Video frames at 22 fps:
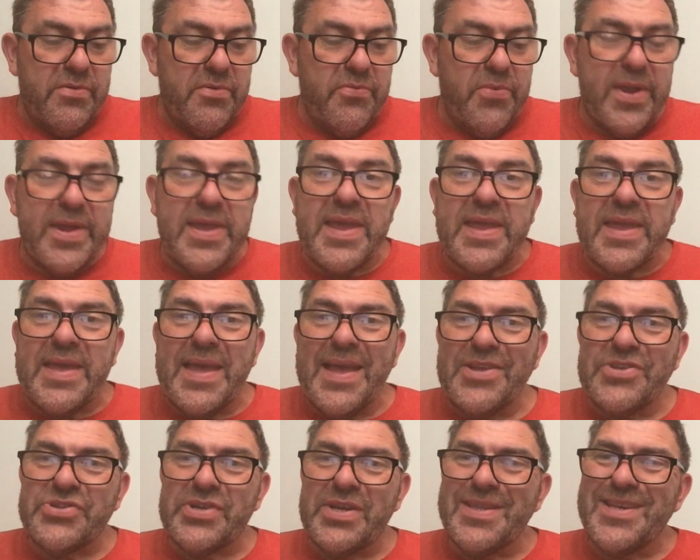Wicked
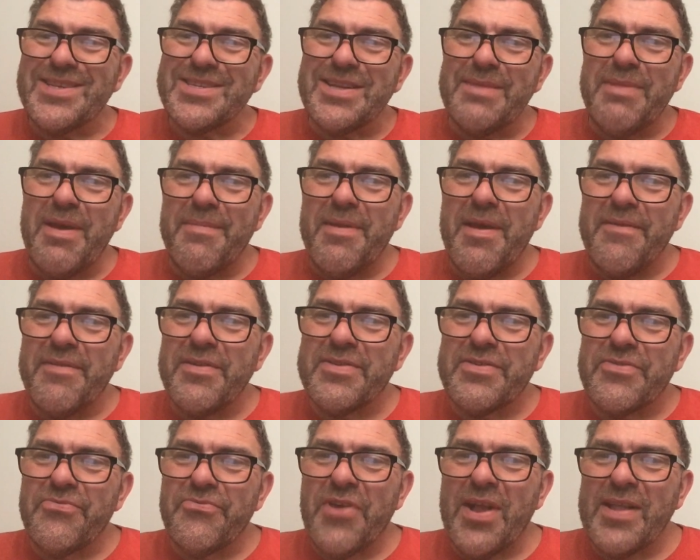Kitchen. There's going to be a bit of a
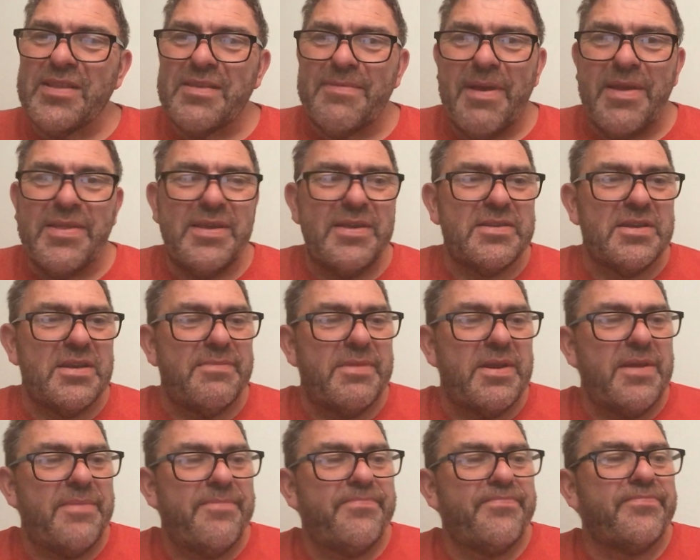rant about these in a
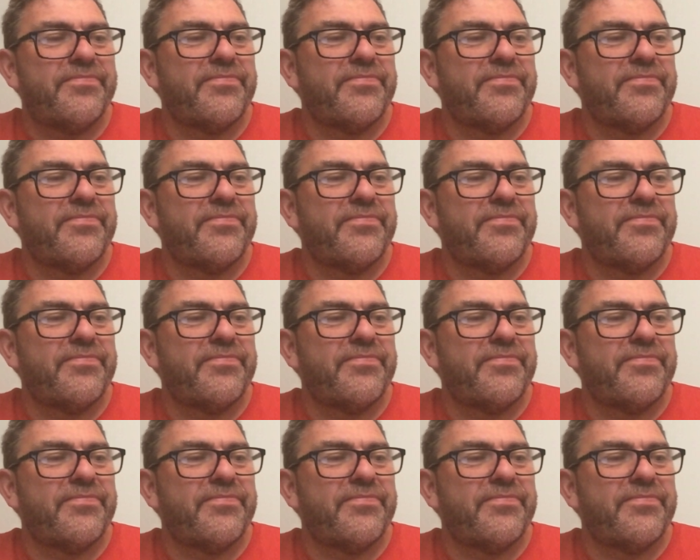minute.